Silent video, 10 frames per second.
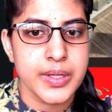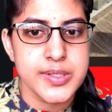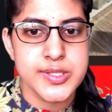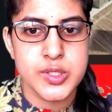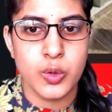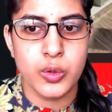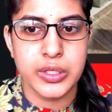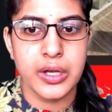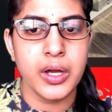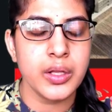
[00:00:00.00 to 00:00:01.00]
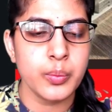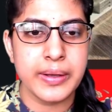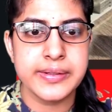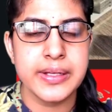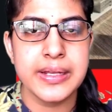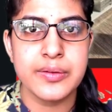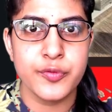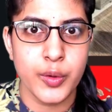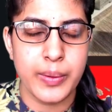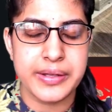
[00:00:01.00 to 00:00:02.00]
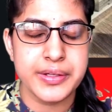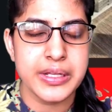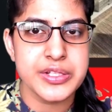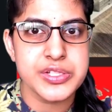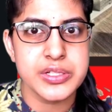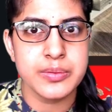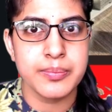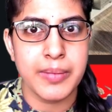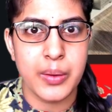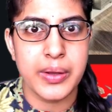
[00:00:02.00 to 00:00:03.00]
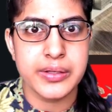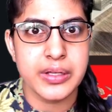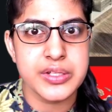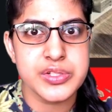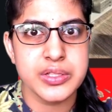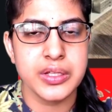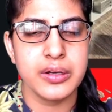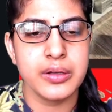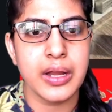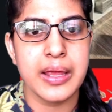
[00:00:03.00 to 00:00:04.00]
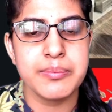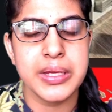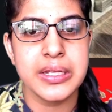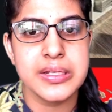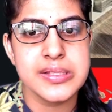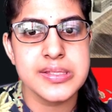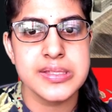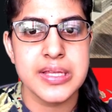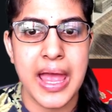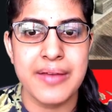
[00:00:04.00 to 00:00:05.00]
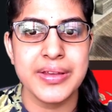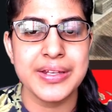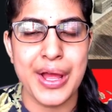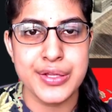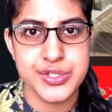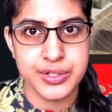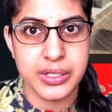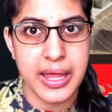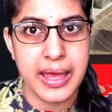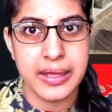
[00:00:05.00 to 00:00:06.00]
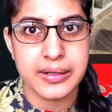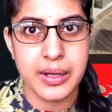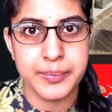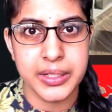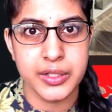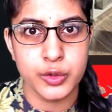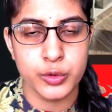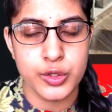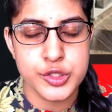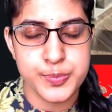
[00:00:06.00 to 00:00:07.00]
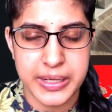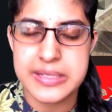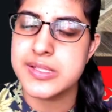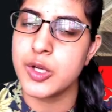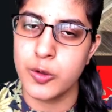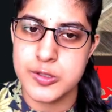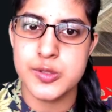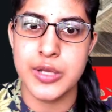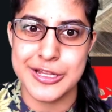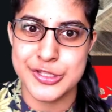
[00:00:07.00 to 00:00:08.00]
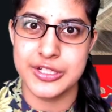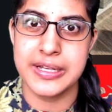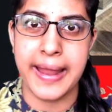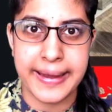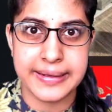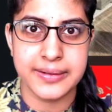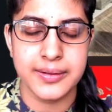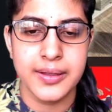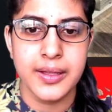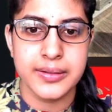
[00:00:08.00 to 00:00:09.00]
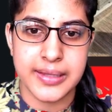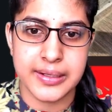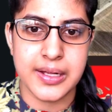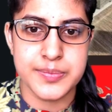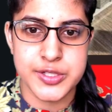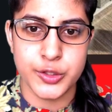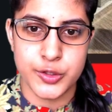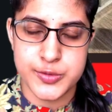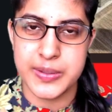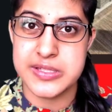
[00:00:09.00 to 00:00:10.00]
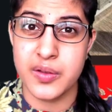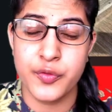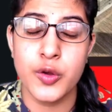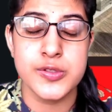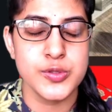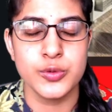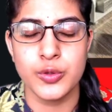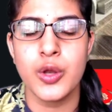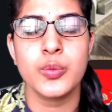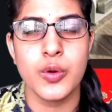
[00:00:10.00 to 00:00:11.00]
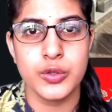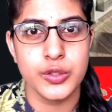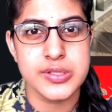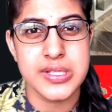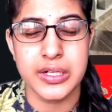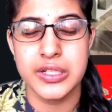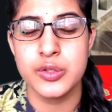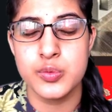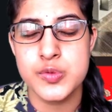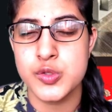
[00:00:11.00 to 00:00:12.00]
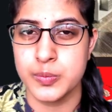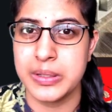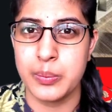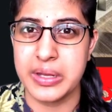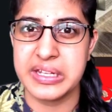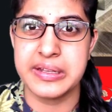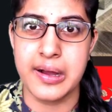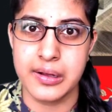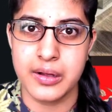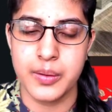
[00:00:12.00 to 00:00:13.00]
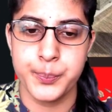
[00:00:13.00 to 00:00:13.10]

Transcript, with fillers: So here ventila- for ventilation by ventilation here I mean is having natural air coming into your space and also natural light that comes into your space. Of course, you do not want your study rooms to be very dark.